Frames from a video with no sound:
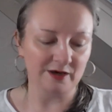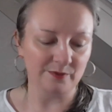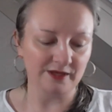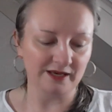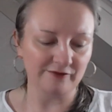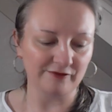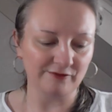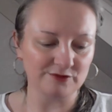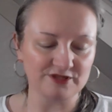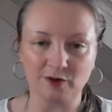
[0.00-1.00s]
We have,
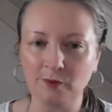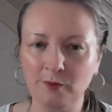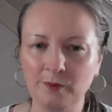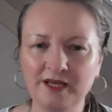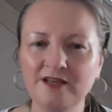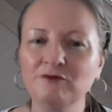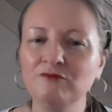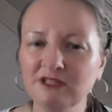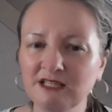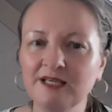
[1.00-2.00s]
of course, our
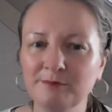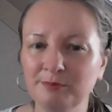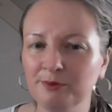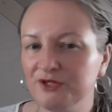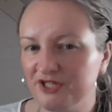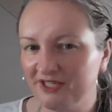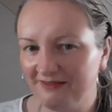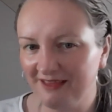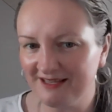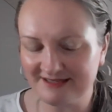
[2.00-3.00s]
queen really
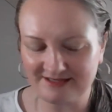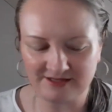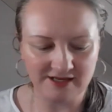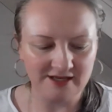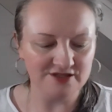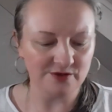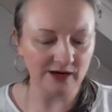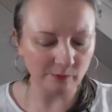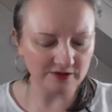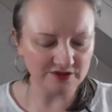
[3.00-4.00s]
pushing this. So
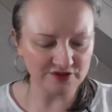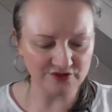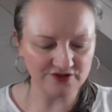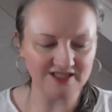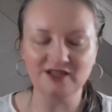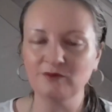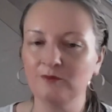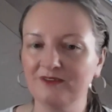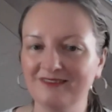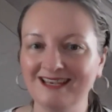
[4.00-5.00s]
I wanted to see
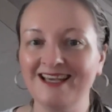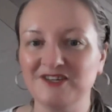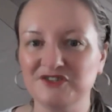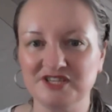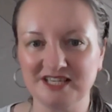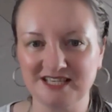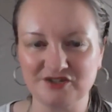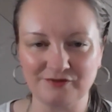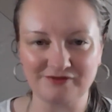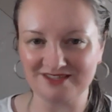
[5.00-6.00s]
what the energy
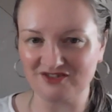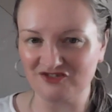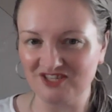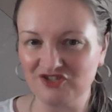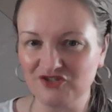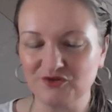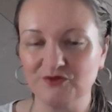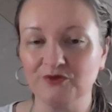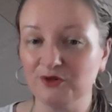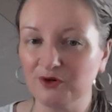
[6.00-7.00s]
is of this
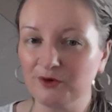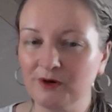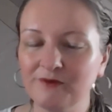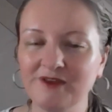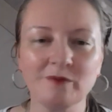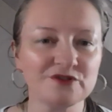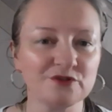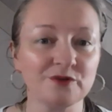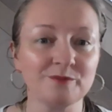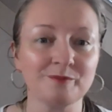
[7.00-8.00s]
digital euro. They want
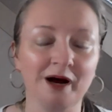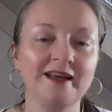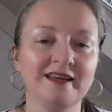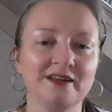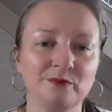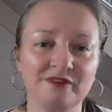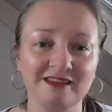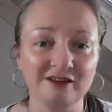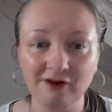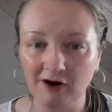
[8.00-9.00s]
to combine it with
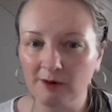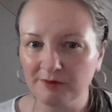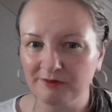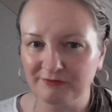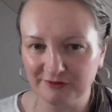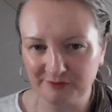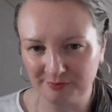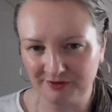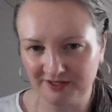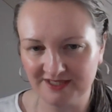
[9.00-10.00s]
the carbon
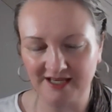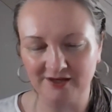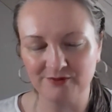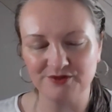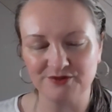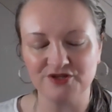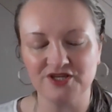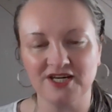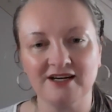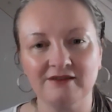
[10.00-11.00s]
footprint. I also
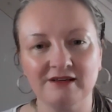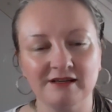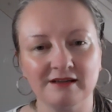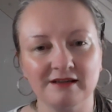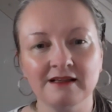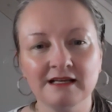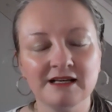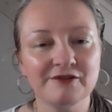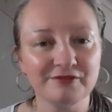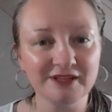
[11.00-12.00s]
shared a
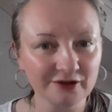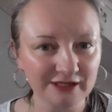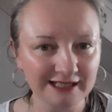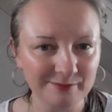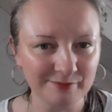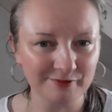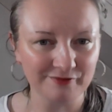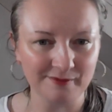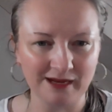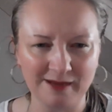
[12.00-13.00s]
video clip
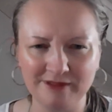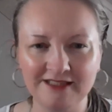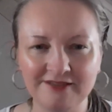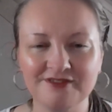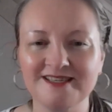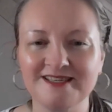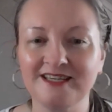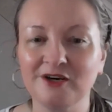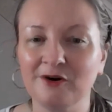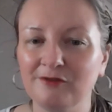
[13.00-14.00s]
from, I believe, the
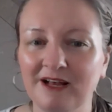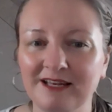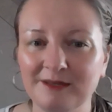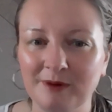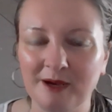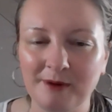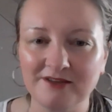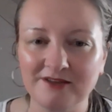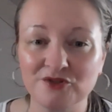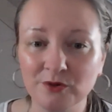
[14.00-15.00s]
CEO of
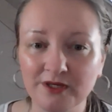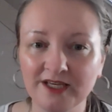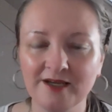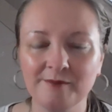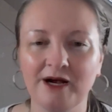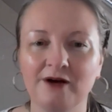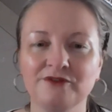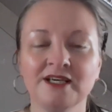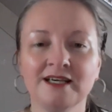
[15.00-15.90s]
Alibaba talking about